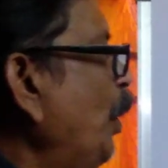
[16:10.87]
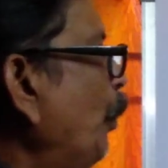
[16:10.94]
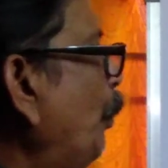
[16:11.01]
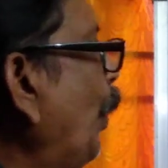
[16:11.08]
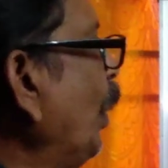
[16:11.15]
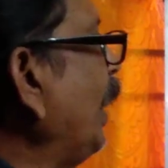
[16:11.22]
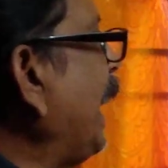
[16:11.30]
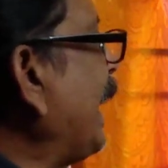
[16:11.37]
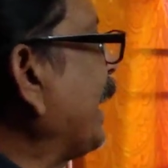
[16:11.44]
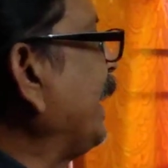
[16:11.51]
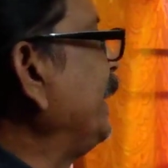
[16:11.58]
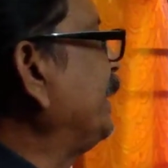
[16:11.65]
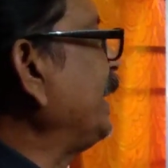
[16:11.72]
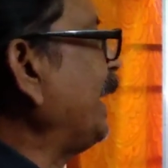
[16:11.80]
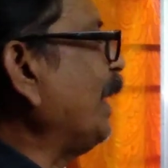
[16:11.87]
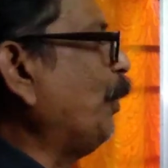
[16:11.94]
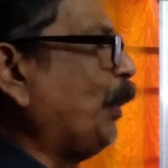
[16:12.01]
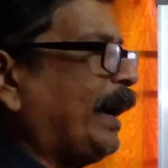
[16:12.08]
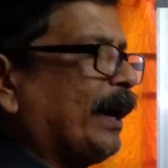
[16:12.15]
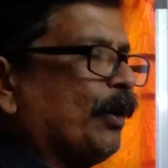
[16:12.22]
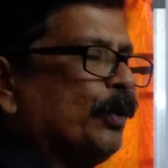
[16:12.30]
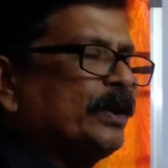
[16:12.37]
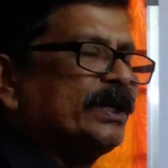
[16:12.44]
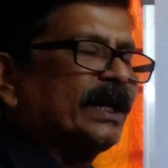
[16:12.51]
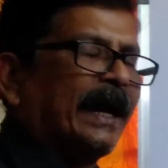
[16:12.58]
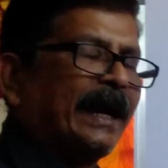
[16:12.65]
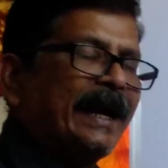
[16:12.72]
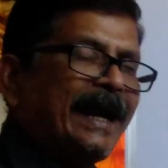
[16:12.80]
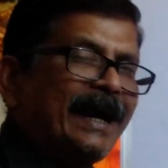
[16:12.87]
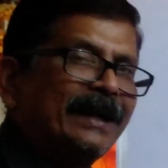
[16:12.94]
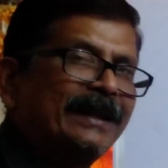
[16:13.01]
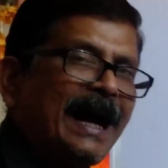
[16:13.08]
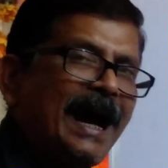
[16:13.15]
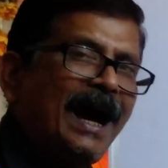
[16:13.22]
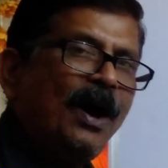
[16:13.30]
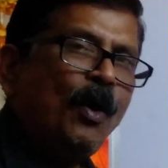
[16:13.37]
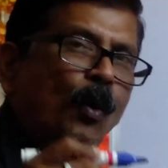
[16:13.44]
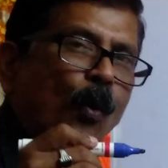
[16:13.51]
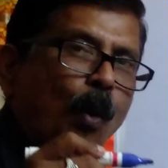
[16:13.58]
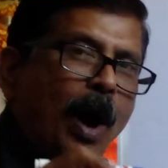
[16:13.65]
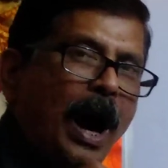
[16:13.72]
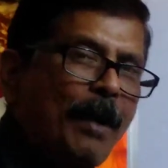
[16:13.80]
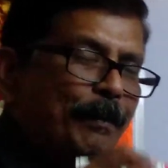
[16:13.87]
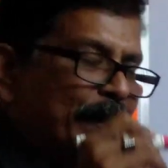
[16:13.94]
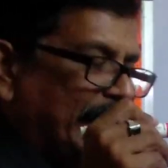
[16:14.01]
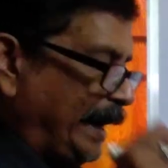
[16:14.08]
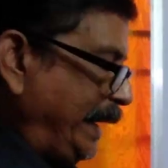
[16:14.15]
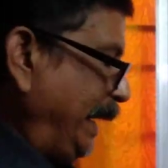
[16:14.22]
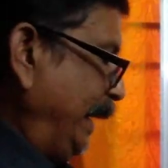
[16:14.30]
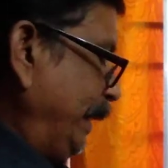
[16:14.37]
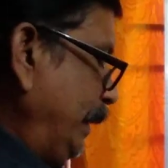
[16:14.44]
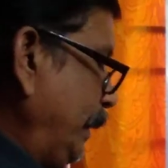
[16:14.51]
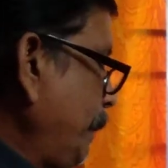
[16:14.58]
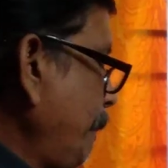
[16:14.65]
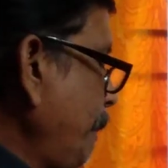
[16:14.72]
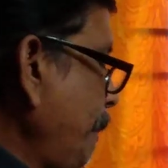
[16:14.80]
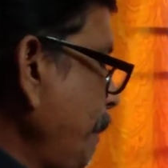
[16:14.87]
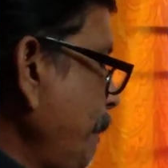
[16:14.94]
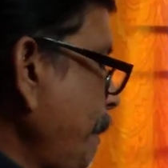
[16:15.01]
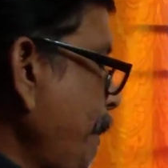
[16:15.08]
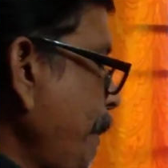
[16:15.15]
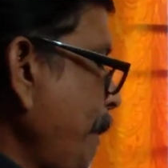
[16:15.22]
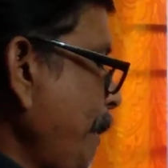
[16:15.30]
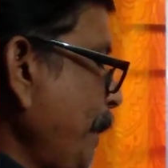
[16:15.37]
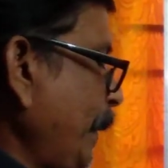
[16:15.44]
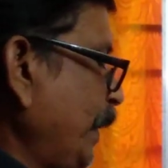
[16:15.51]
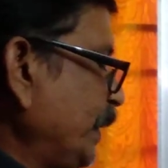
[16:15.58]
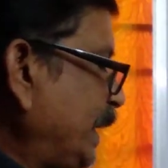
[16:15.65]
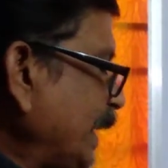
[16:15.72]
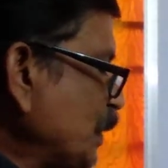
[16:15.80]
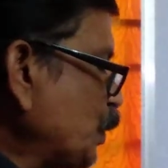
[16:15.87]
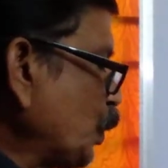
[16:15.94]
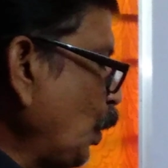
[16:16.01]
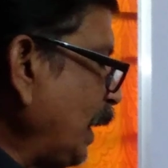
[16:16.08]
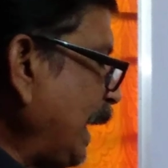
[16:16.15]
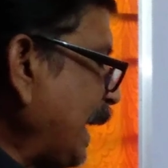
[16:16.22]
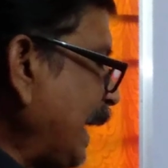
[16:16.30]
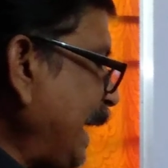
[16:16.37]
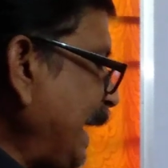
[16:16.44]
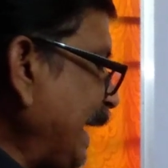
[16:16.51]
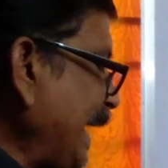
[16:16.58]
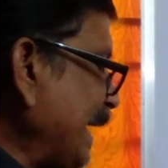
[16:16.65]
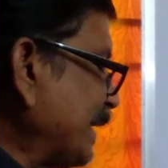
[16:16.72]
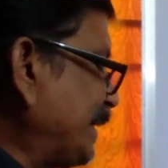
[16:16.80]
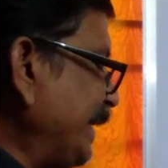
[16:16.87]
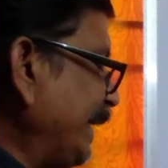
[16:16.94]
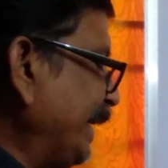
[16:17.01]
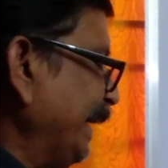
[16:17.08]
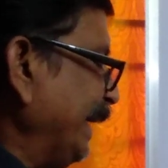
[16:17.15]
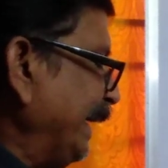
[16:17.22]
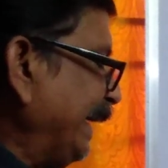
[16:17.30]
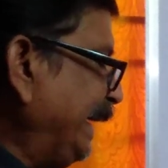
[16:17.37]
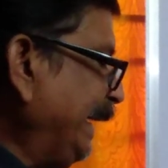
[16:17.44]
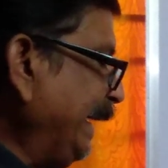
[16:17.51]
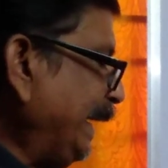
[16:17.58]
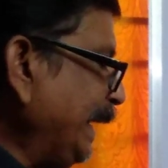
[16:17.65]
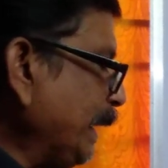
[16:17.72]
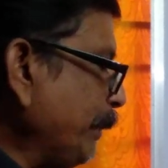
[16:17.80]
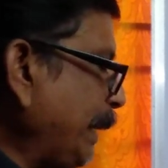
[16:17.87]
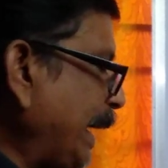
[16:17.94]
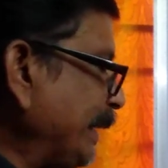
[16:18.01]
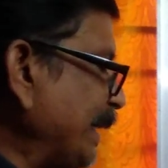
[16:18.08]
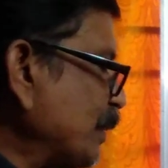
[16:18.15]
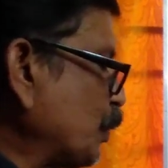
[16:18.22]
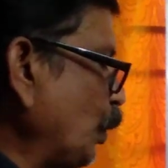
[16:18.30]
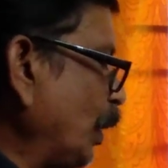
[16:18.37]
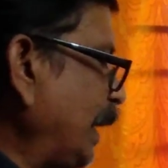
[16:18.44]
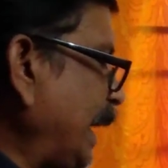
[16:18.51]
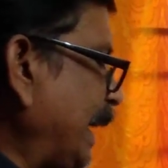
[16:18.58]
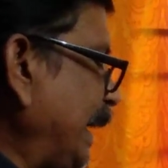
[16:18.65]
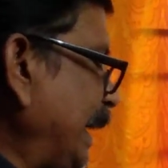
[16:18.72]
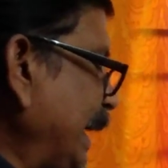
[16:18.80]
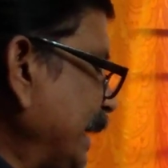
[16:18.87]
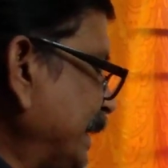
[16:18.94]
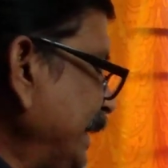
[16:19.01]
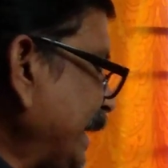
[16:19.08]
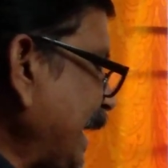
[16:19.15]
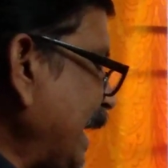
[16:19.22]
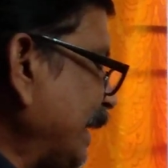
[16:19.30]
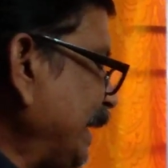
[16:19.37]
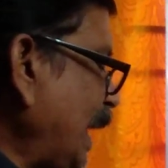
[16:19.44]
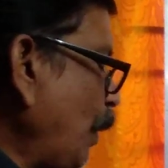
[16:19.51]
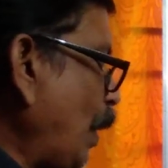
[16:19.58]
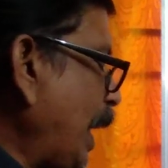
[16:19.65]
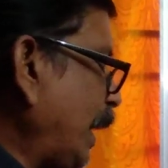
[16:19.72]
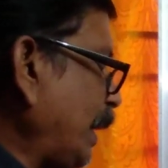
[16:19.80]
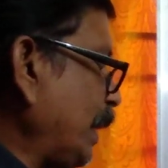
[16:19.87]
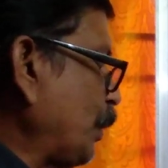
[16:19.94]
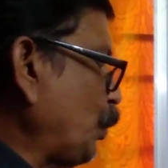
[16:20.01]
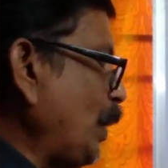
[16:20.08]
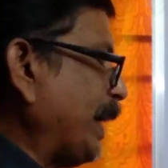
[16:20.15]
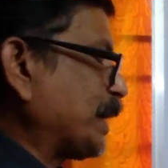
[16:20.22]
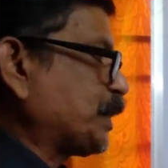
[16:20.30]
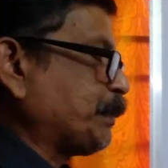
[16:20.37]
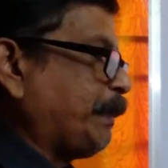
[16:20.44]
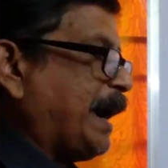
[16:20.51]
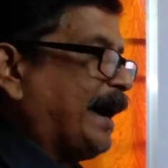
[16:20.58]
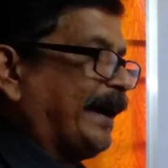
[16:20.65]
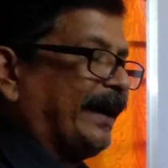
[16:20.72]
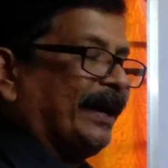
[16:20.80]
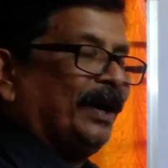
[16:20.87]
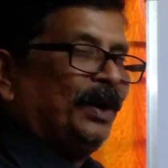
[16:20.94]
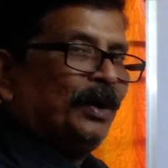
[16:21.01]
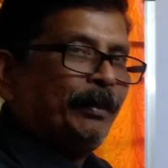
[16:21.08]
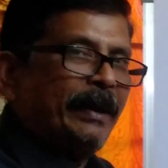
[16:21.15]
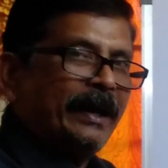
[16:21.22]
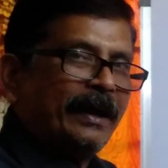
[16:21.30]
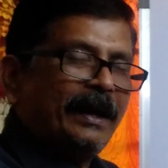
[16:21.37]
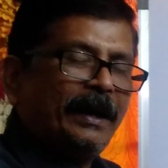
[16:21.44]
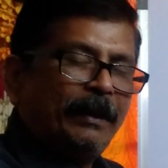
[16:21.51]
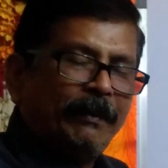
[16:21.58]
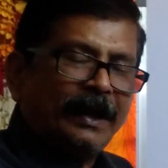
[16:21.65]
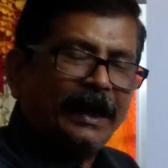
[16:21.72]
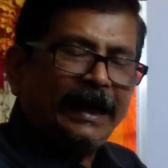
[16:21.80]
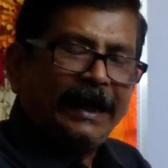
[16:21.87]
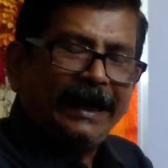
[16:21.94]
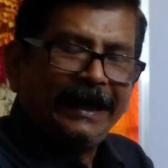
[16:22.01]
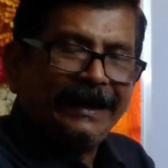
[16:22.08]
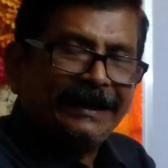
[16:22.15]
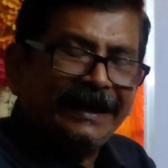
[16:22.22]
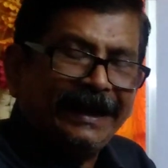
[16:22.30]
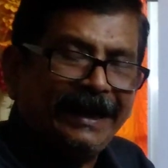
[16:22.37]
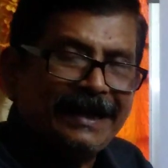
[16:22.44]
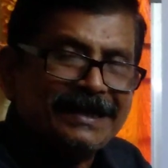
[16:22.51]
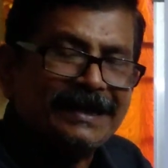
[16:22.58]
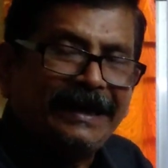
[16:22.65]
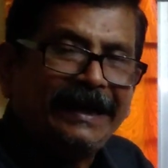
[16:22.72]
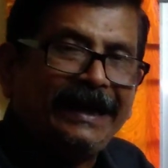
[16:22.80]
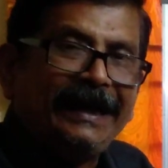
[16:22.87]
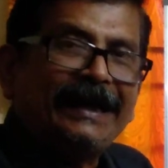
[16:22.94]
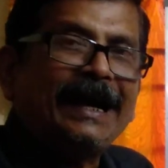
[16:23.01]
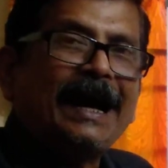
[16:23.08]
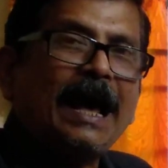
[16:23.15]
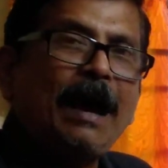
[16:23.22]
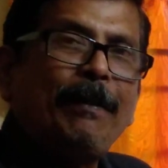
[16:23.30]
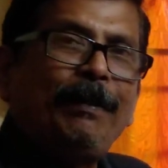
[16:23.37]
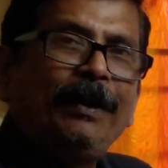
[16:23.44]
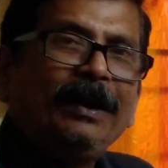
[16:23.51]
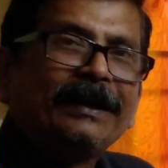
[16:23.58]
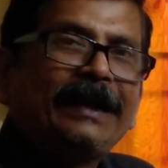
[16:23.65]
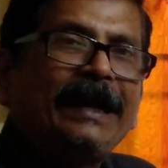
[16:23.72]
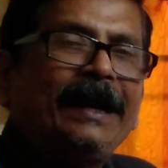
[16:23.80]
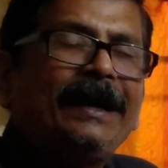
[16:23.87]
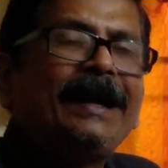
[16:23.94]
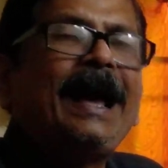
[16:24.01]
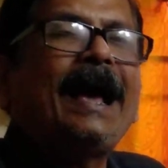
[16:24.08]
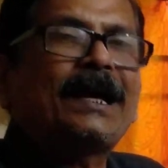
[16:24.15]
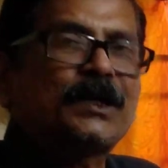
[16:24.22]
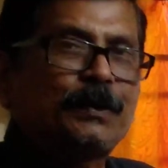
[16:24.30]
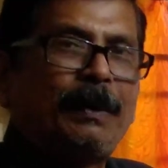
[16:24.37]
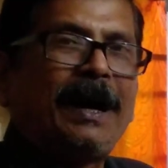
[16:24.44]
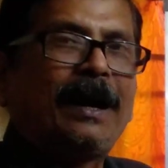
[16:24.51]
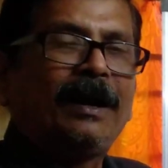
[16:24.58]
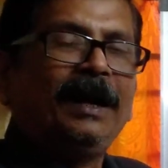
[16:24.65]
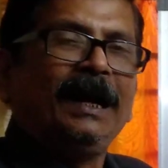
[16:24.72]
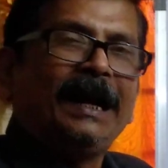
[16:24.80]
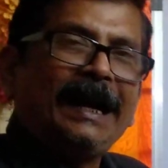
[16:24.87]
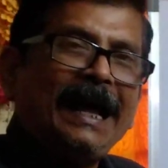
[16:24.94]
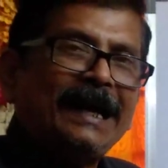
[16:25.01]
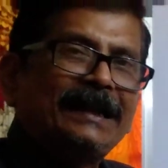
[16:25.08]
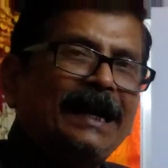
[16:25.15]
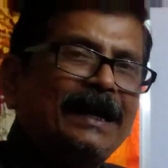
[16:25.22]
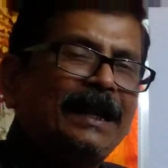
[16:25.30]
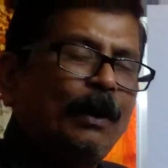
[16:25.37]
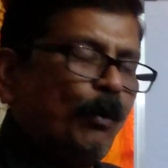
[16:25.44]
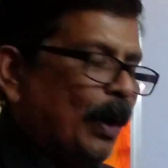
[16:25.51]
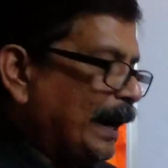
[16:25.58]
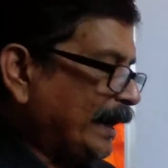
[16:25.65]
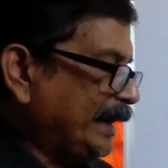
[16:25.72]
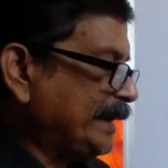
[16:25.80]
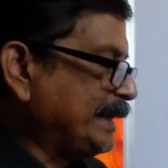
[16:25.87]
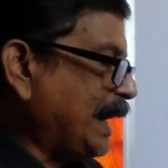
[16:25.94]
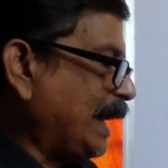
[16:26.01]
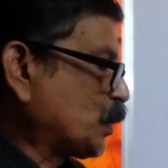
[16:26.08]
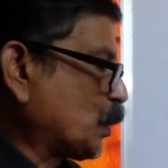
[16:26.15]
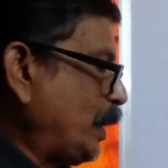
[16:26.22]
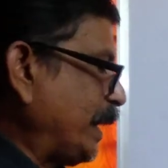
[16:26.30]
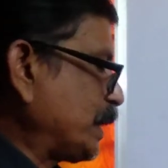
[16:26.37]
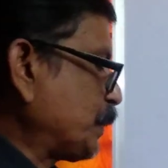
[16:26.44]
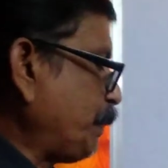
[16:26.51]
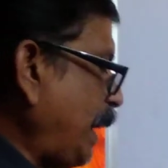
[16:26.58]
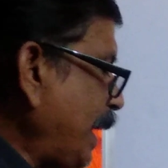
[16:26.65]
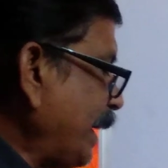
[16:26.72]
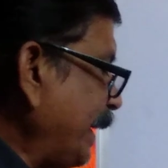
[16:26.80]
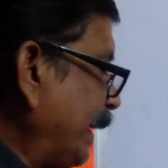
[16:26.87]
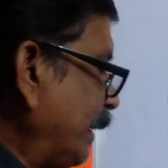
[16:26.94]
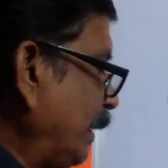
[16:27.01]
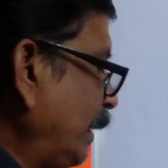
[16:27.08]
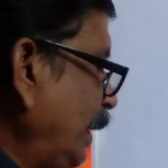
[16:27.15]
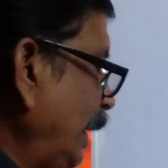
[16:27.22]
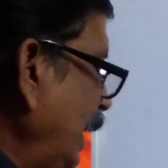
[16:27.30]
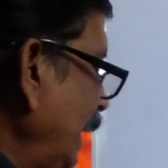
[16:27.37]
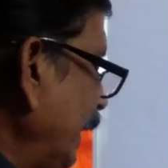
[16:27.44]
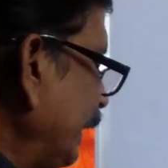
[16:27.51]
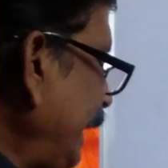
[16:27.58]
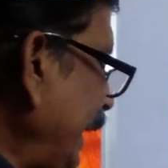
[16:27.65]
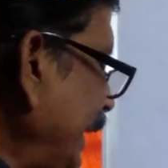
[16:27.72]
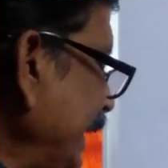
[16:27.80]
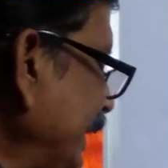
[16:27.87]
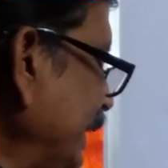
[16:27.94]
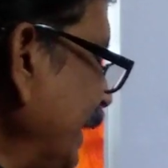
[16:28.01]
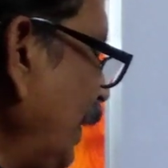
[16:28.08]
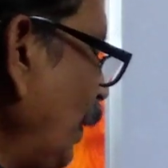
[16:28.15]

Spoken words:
polar region and which create the warm current. Then solar energy. Heating by the solar energy cause the water to expand. Then when anything is heated up, then it expands. Like that the water is also expanded. That is